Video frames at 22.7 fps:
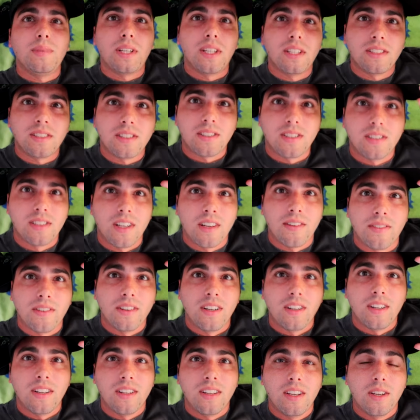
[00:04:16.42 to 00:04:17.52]
because it's
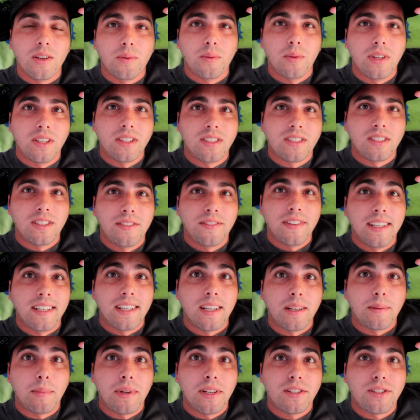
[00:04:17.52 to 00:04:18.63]
definitely what's
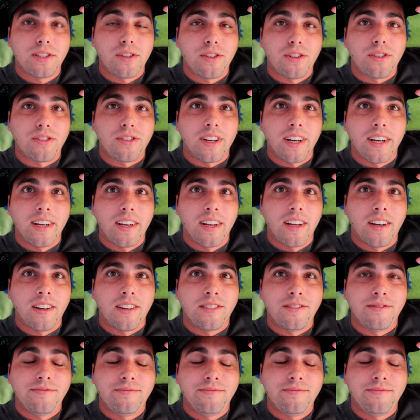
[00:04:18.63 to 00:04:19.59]
feeding my soul right now.